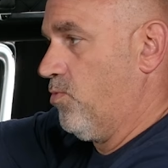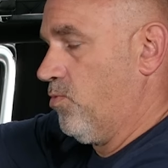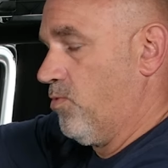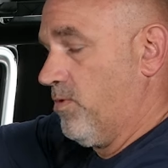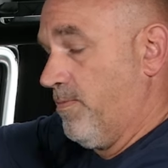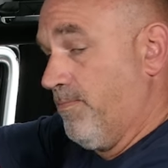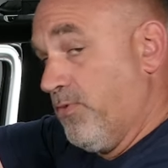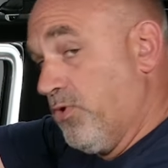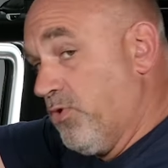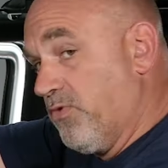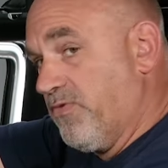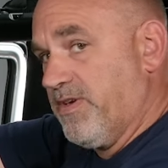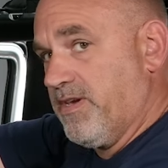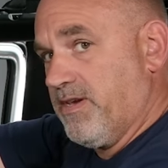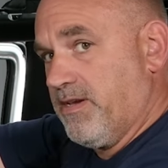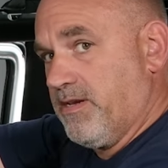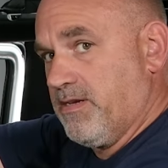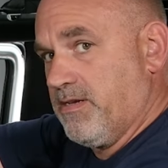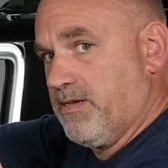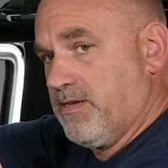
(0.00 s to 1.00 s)

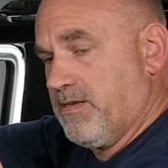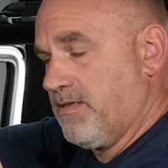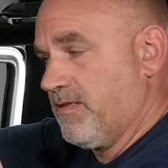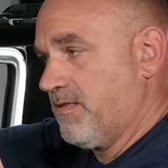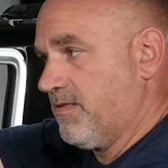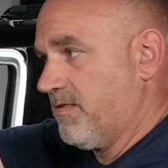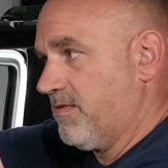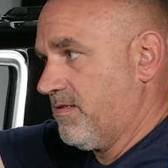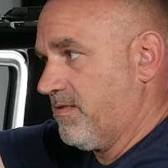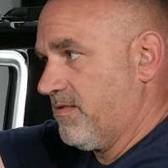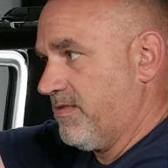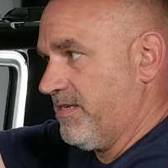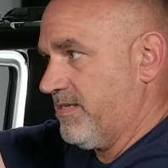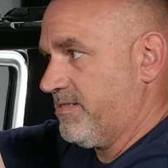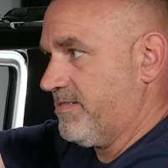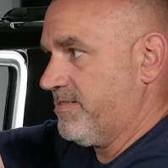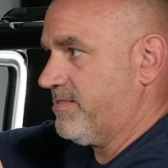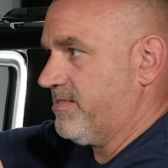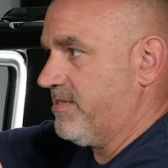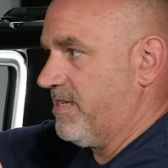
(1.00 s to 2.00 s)
removing
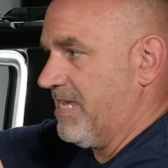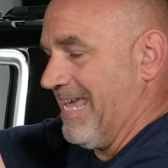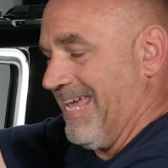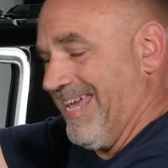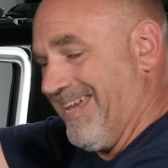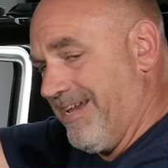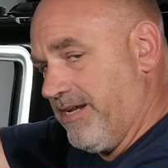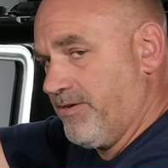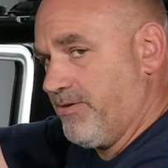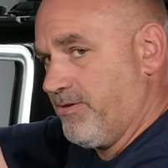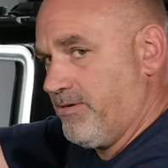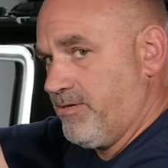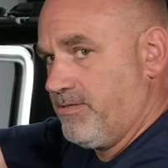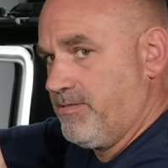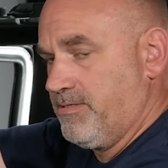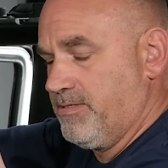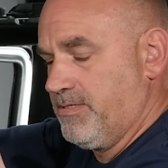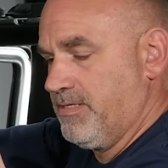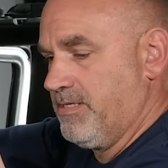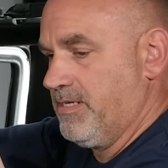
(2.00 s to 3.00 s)
this handle